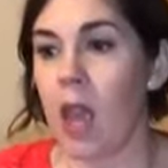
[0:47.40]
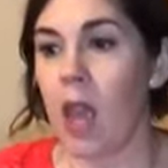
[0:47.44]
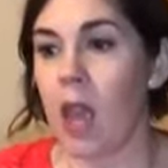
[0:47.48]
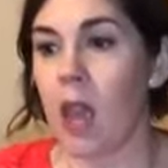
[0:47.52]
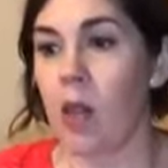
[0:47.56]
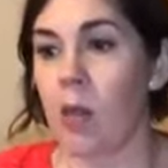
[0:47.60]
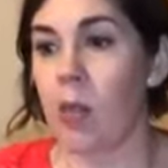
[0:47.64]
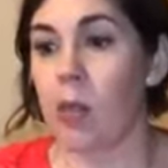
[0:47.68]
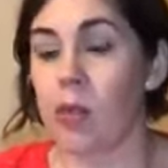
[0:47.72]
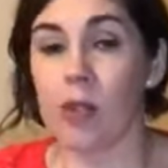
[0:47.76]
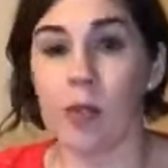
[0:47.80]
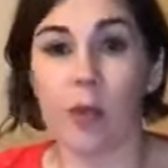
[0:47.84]

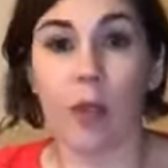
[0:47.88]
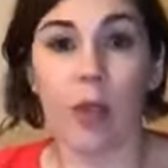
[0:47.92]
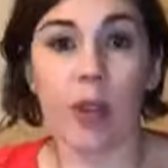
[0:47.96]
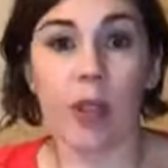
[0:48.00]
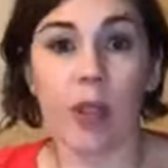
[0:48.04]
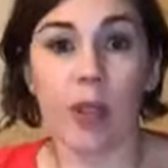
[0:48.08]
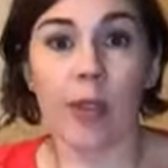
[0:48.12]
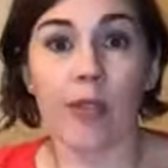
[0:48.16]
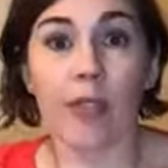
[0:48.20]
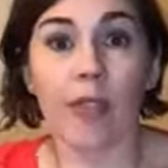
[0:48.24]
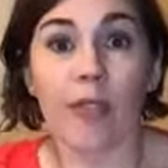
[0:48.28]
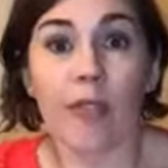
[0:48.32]
it was
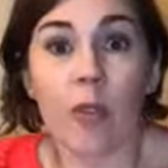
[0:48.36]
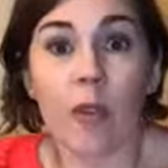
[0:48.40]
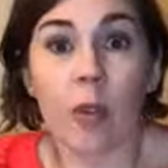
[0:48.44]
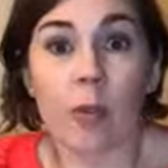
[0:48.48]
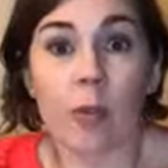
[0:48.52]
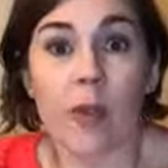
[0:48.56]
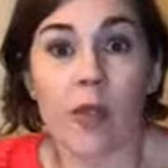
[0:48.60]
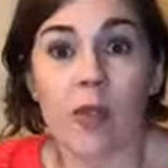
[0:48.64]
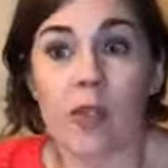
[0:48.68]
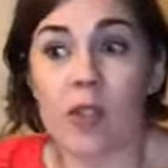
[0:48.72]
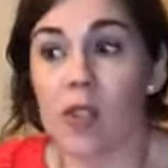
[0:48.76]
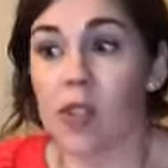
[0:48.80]
working for
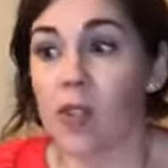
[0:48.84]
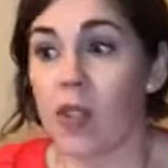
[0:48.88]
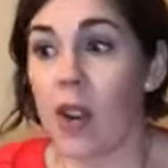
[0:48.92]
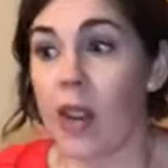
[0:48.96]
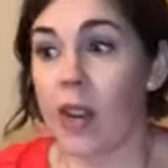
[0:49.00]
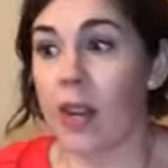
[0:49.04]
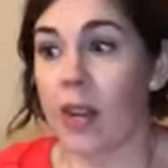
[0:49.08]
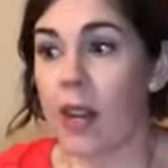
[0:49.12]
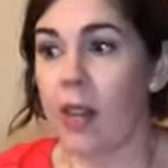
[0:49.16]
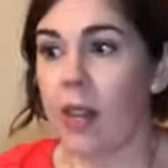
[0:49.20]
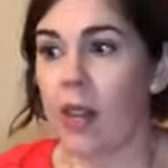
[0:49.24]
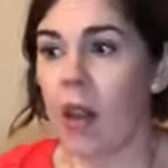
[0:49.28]
4 months
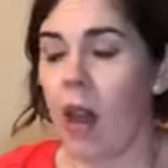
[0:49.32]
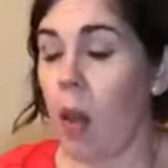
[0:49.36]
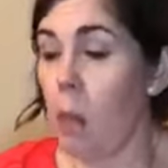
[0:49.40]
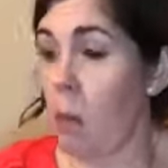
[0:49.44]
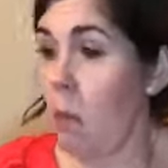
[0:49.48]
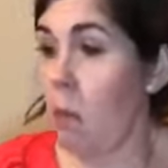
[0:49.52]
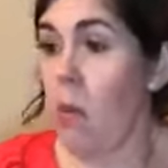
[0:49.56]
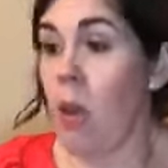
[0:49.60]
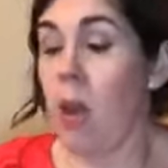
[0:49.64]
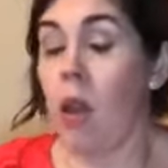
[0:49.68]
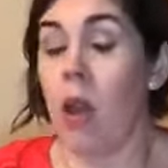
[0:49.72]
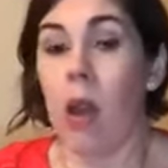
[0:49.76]
straight, and I
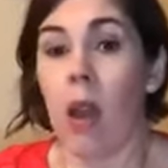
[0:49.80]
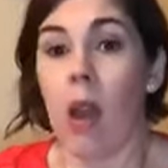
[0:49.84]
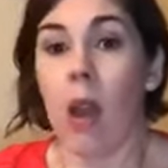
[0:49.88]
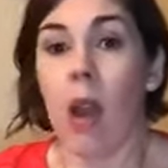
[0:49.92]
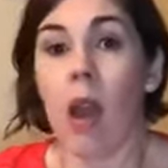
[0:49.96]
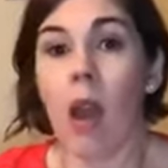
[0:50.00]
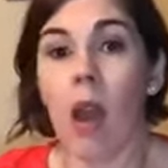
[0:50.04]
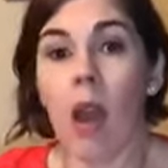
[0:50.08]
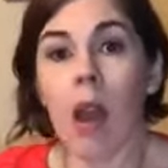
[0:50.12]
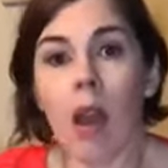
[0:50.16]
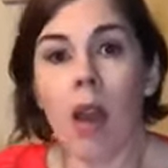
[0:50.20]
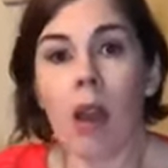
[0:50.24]
thought,
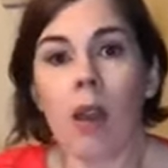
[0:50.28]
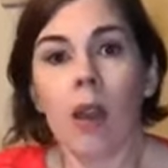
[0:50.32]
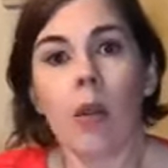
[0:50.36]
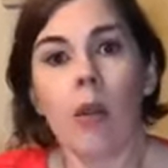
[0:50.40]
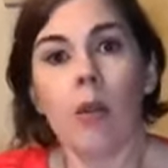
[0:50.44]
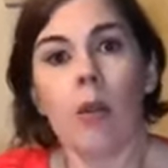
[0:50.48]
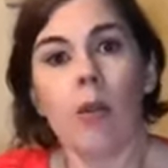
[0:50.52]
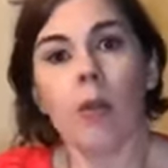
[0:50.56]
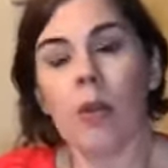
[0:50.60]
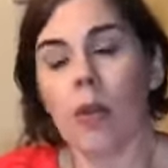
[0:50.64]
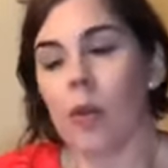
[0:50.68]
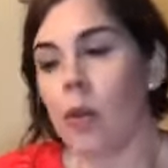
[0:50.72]

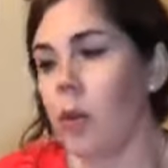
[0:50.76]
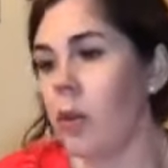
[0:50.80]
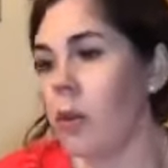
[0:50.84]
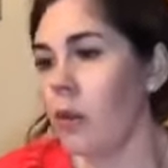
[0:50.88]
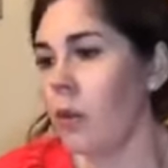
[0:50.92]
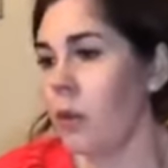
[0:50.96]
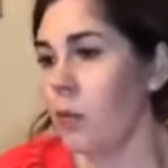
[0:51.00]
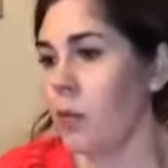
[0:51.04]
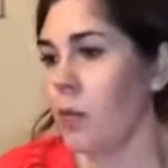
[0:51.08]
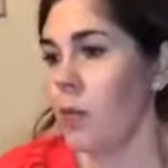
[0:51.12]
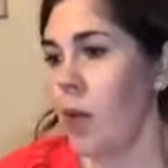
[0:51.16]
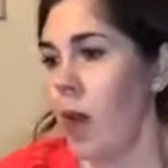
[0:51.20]
oh,
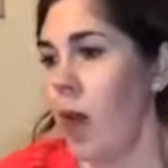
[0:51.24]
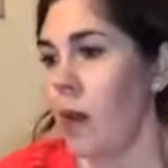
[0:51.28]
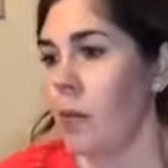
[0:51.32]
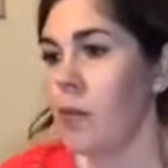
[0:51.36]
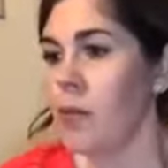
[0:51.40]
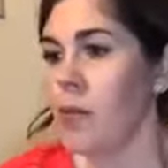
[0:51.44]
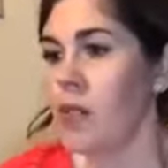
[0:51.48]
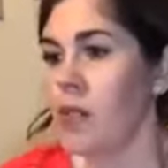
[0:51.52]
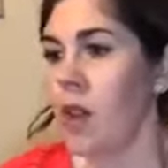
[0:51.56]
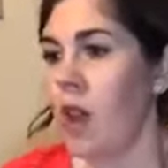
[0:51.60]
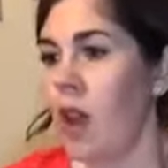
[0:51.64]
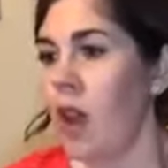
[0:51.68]
cool,
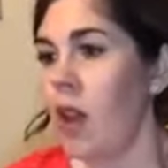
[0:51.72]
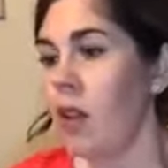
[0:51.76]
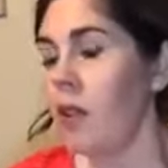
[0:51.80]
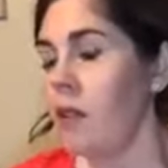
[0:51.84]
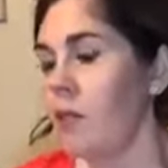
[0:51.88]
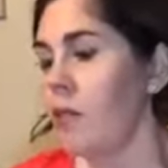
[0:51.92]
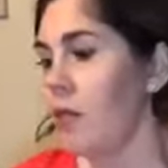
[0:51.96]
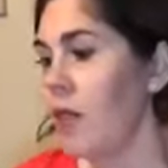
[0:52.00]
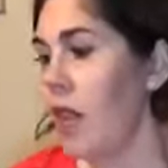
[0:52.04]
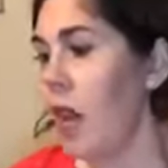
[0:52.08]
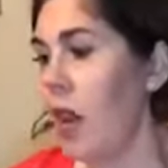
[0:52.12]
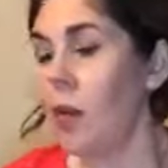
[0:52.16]
problem
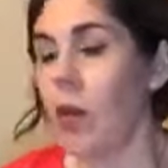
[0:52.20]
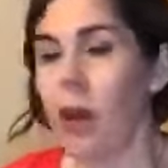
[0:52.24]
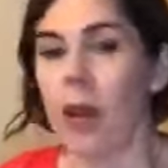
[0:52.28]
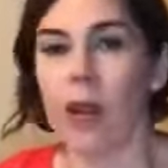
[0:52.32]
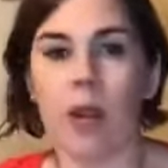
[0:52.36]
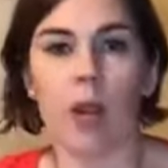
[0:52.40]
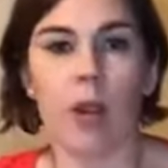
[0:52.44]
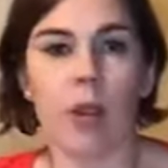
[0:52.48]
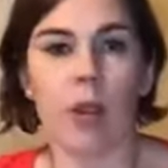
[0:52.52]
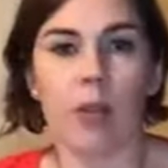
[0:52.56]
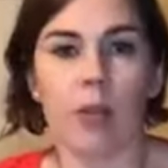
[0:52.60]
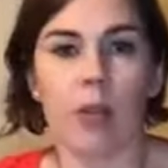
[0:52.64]
solved. Now
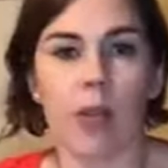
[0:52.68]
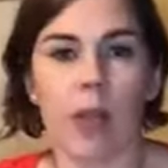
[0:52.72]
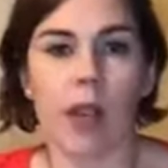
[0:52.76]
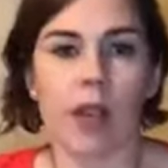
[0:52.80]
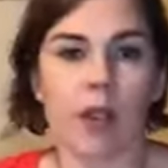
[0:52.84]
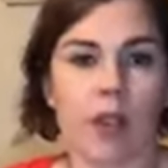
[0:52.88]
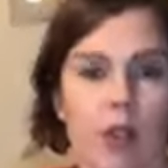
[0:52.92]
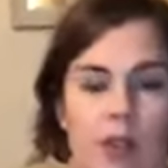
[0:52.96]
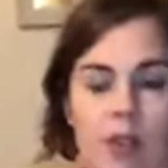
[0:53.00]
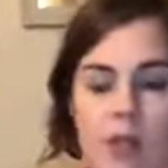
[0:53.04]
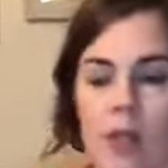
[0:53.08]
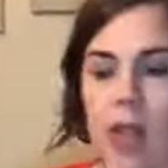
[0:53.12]
I know
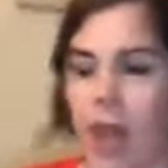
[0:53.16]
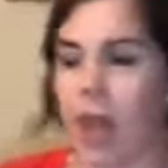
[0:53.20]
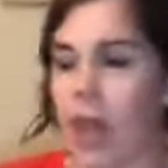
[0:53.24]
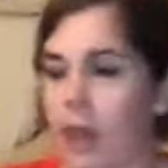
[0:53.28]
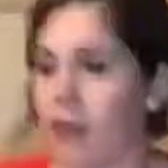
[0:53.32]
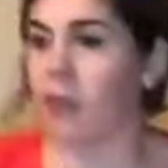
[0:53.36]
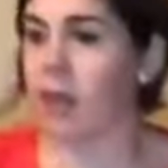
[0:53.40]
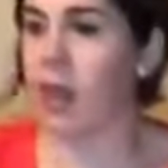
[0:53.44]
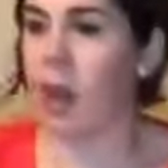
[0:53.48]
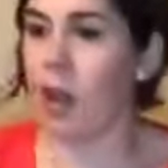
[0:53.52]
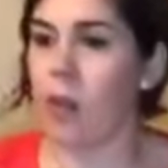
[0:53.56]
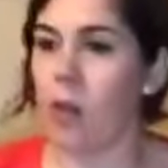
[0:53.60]
not to do
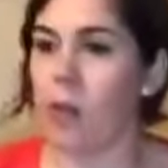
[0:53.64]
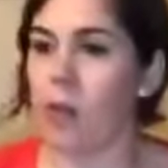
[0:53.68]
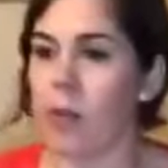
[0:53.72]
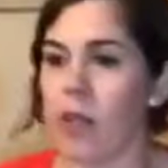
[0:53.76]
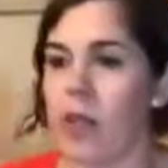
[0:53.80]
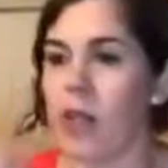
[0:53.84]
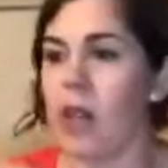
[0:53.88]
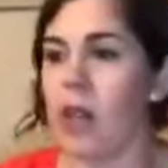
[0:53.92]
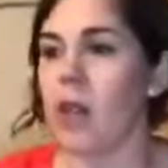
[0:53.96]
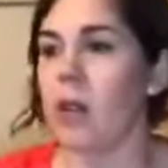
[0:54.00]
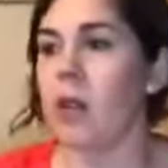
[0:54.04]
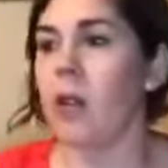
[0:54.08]
that, and now I'll
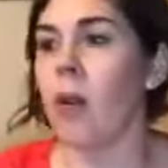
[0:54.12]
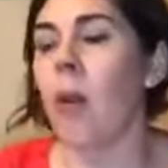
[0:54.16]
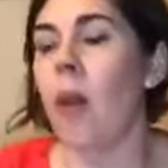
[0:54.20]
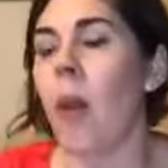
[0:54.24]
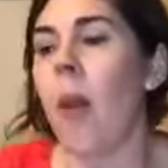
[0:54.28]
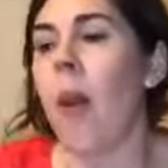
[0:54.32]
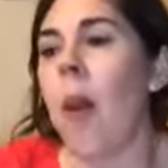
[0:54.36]
be good.